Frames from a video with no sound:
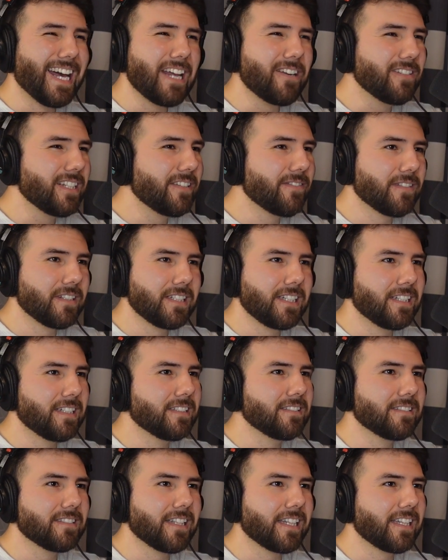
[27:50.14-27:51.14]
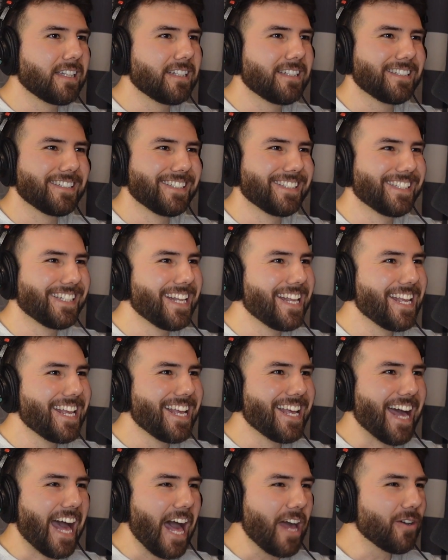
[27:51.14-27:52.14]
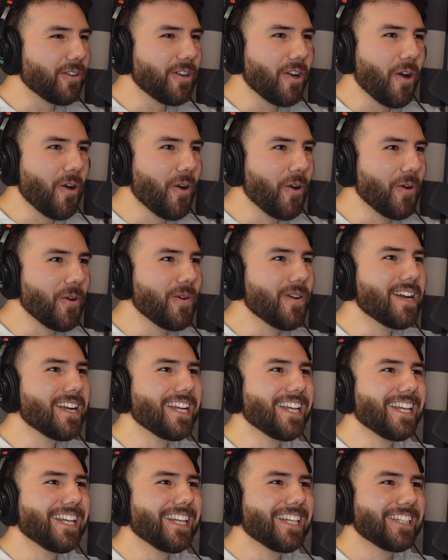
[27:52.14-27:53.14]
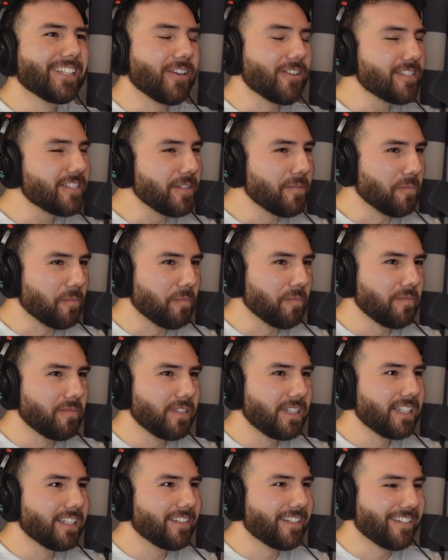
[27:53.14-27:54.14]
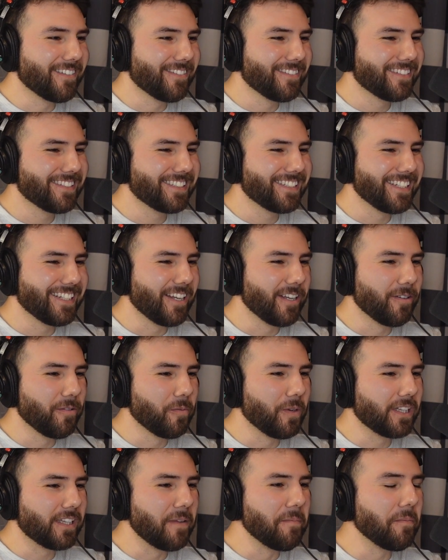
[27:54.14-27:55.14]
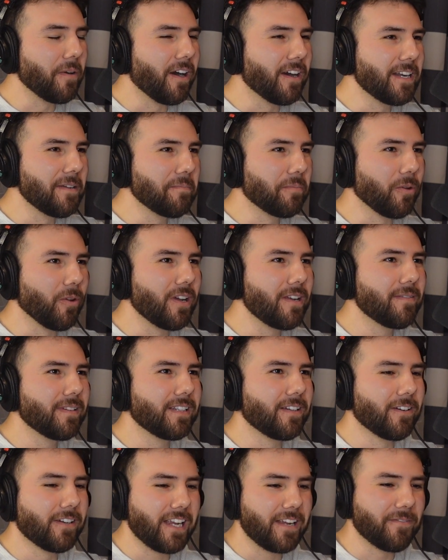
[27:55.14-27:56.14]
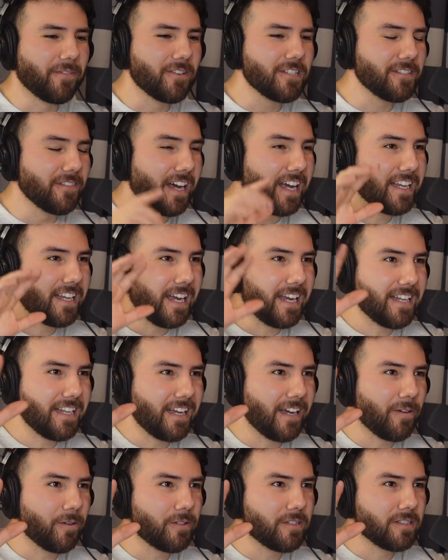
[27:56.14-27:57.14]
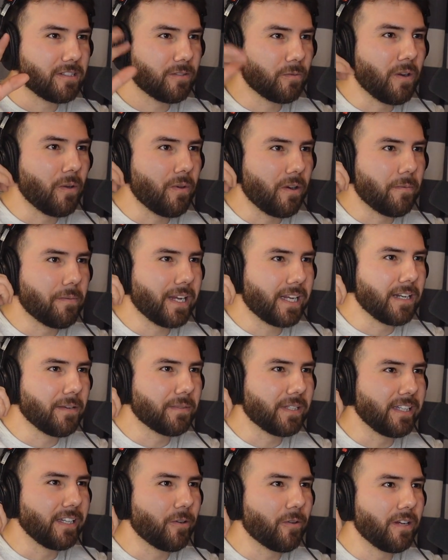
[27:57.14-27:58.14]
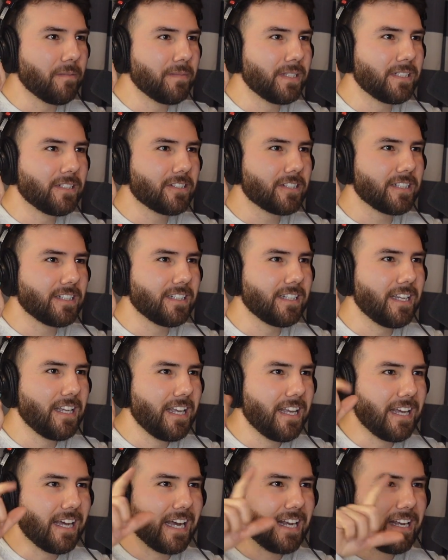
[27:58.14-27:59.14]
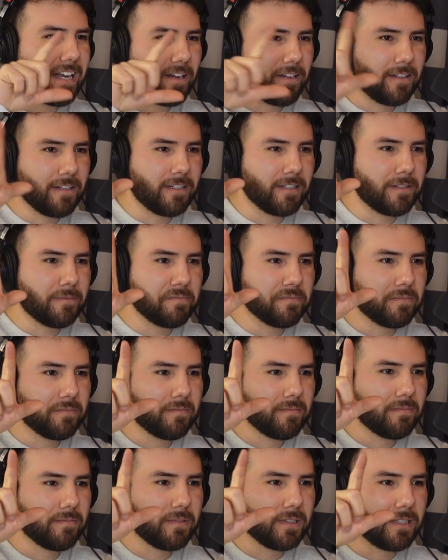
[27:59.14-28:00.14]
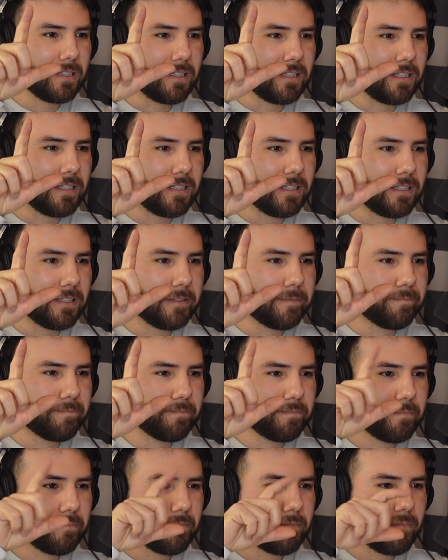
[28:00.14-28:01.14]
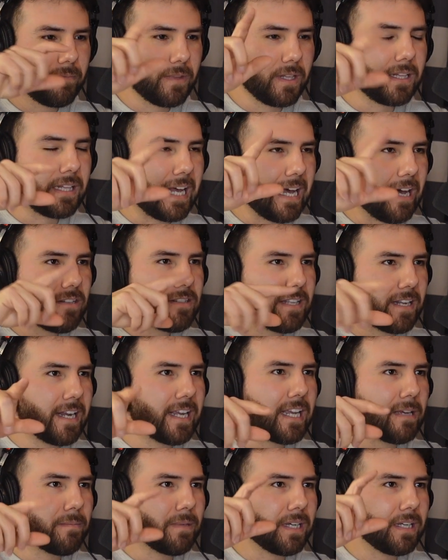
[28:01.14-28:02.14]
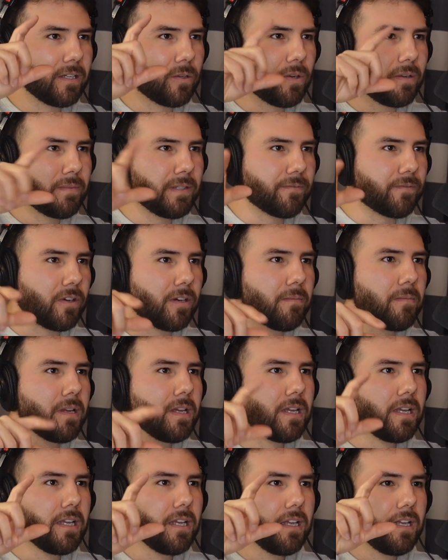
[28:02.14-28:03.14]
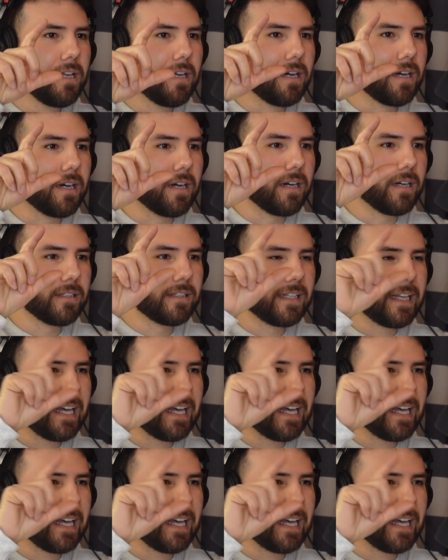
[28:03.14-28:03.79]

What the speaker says: I don't even. Yeah, like I don't know who. There's some with the unemployment. Okay, first of all, I was when we were picking up the equipment and shit. The house that I get my equipment from, they